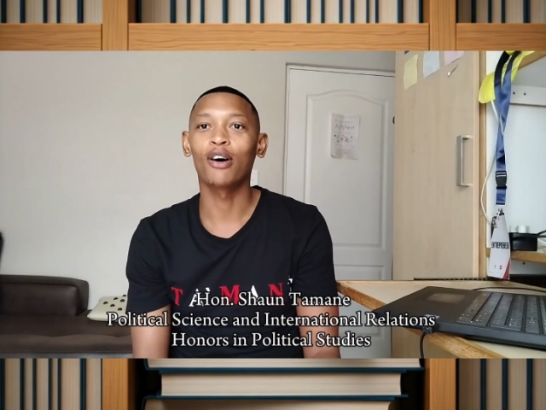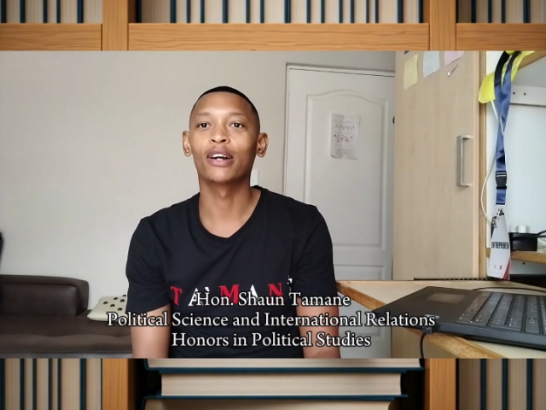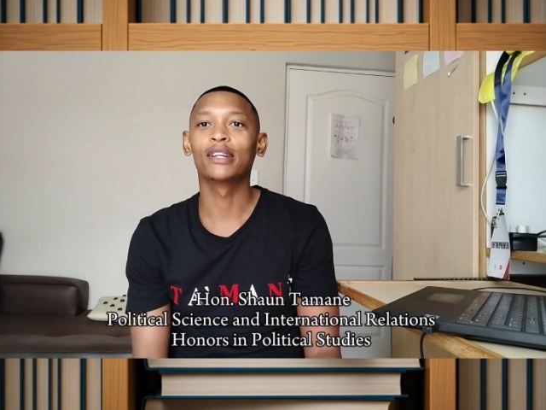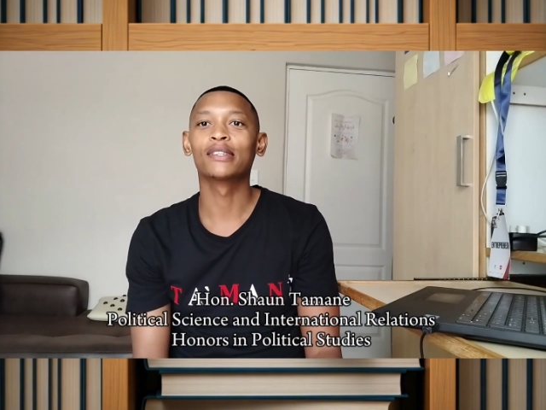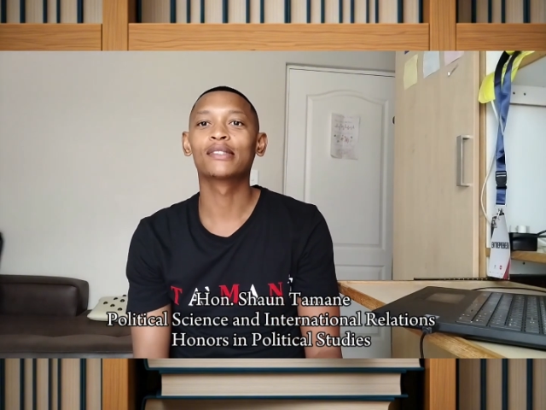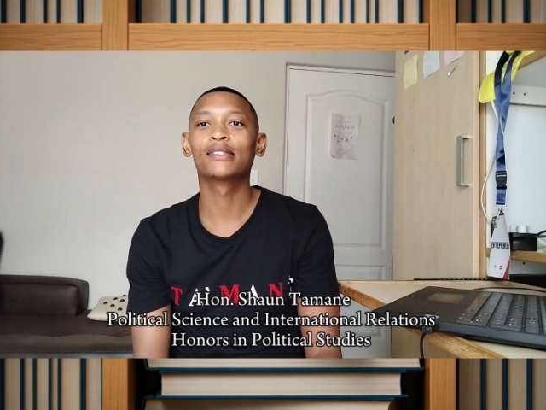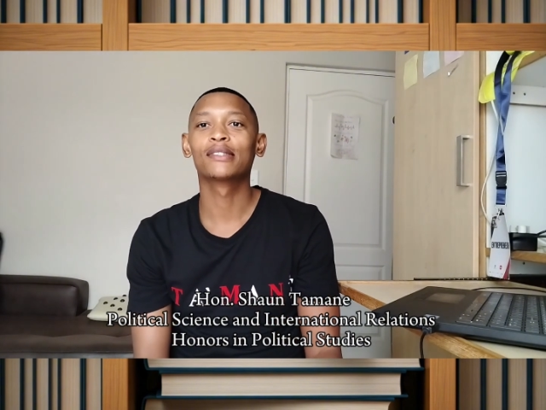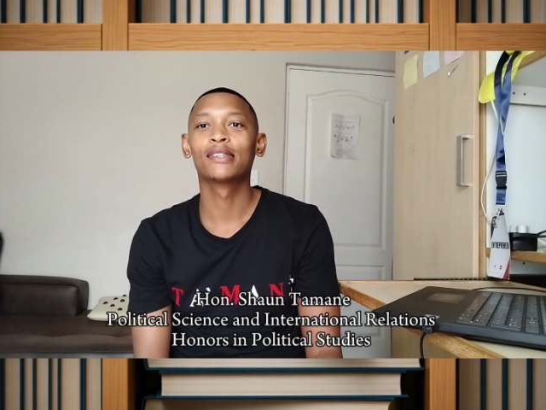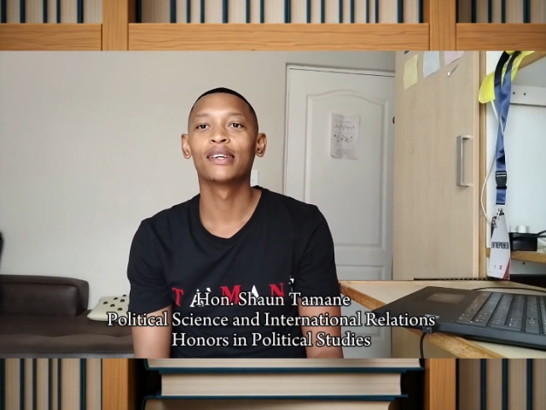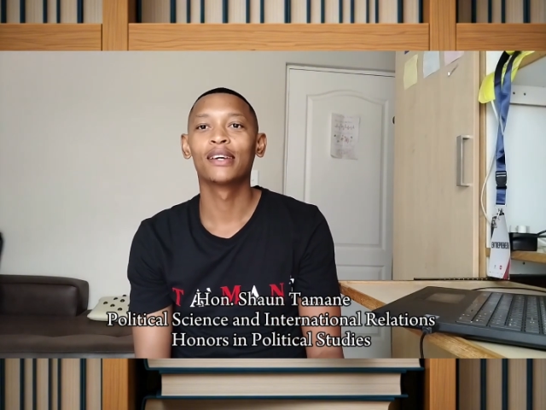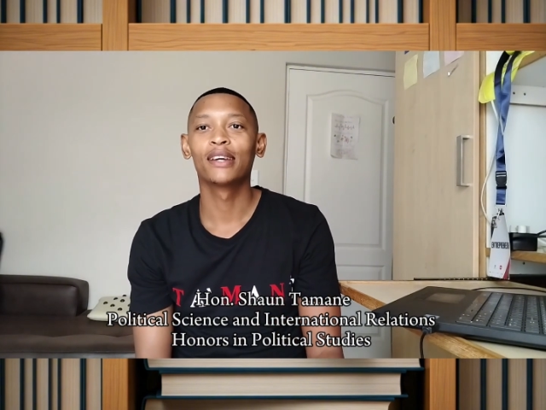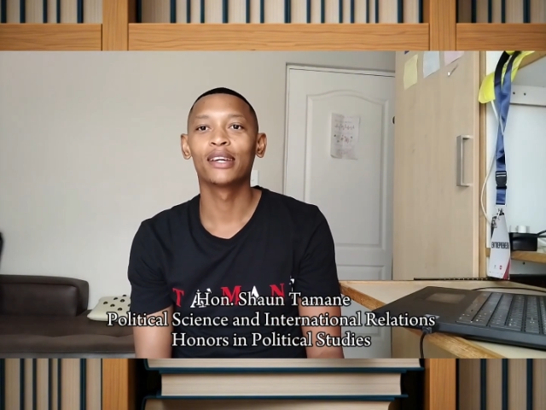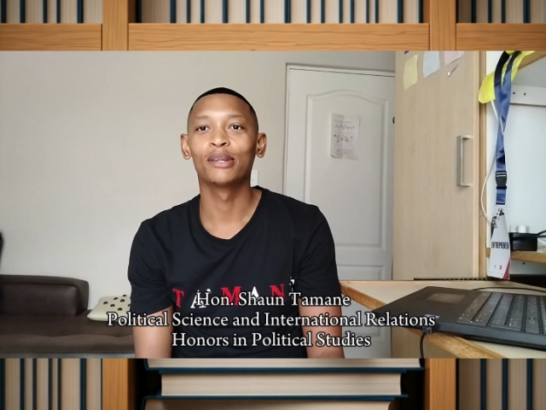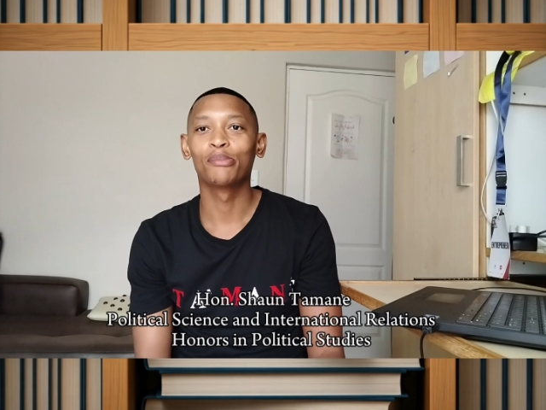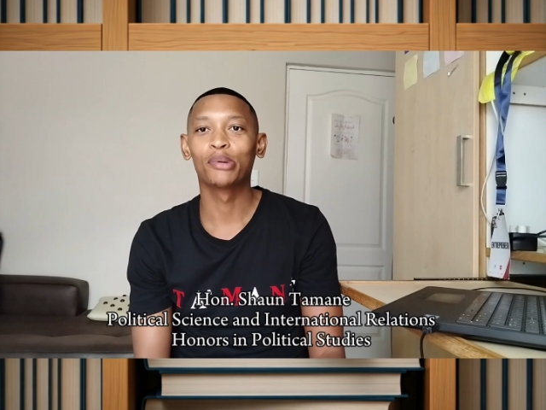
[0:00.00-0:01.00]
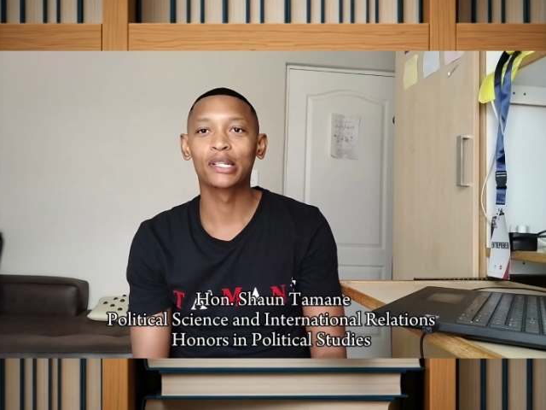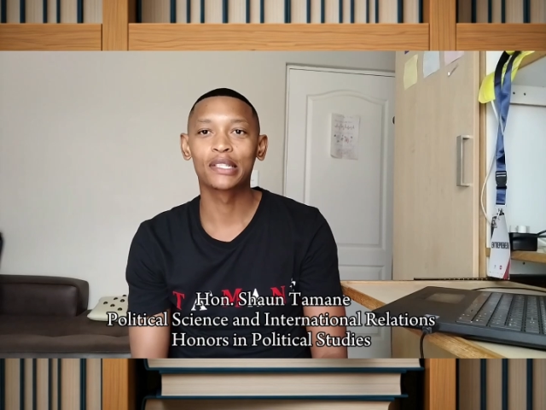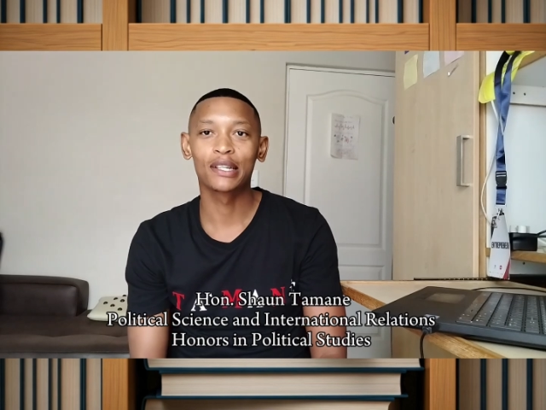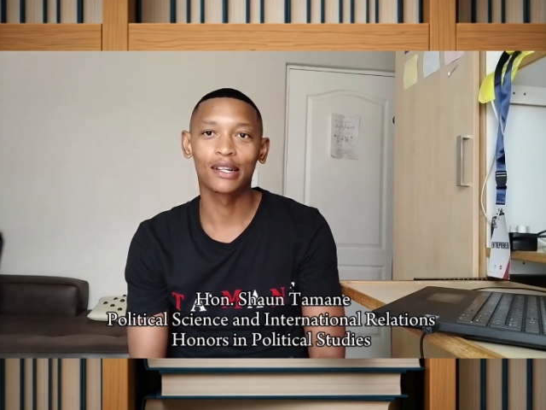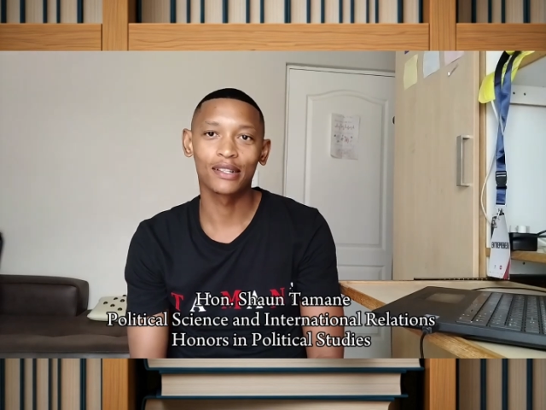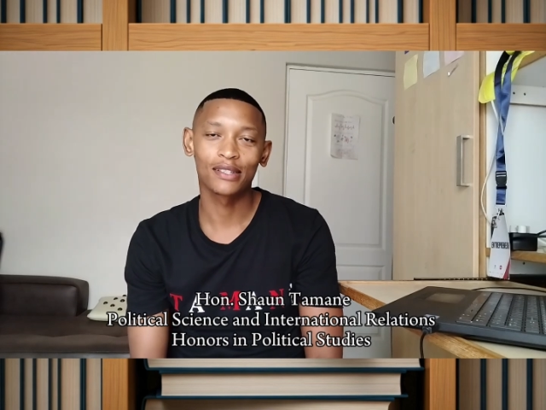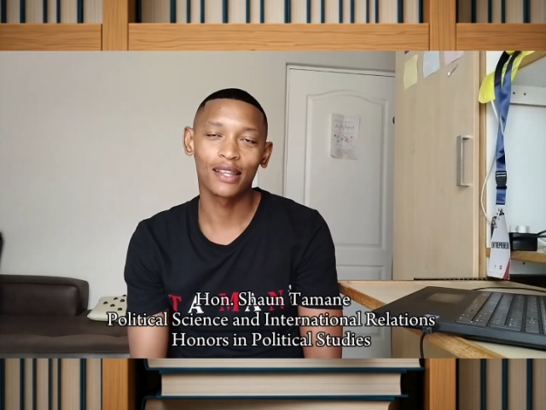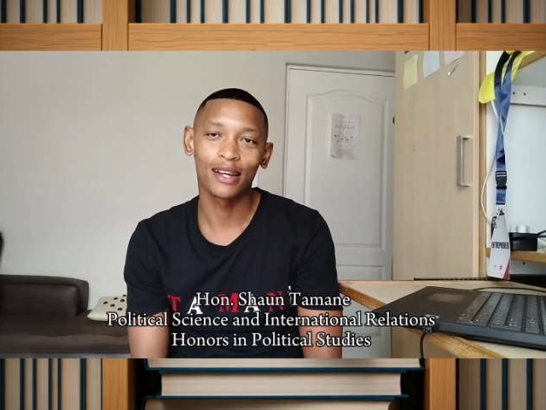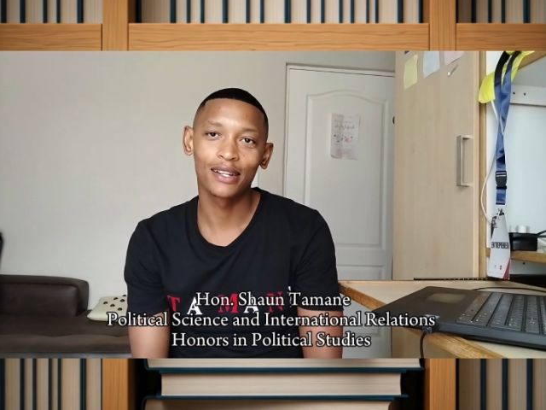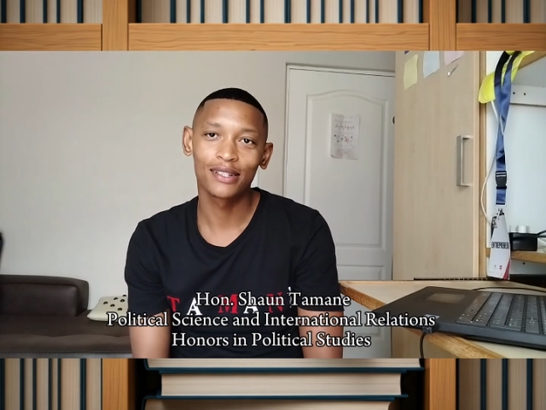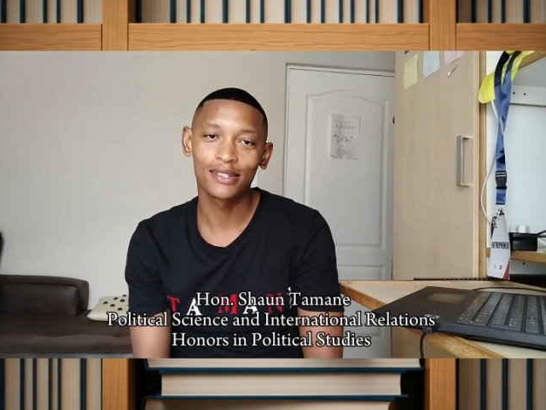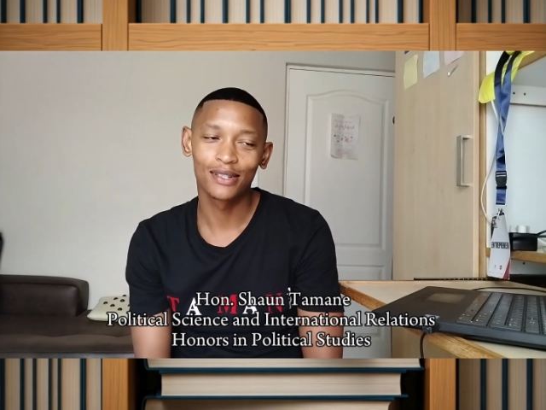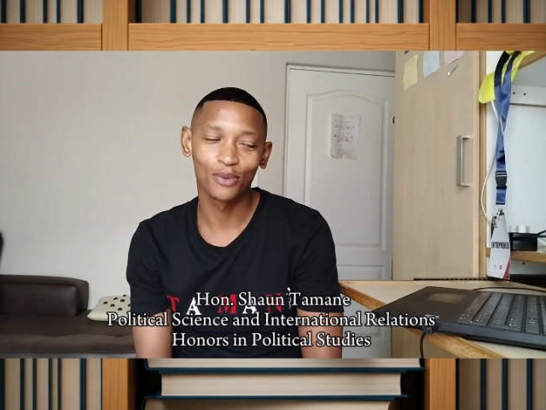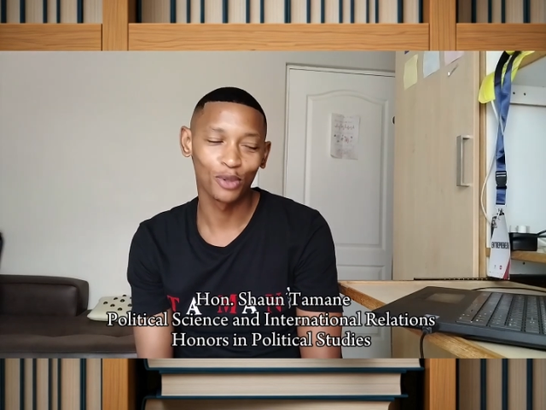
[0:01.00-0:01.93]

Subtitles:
honors in Political Studies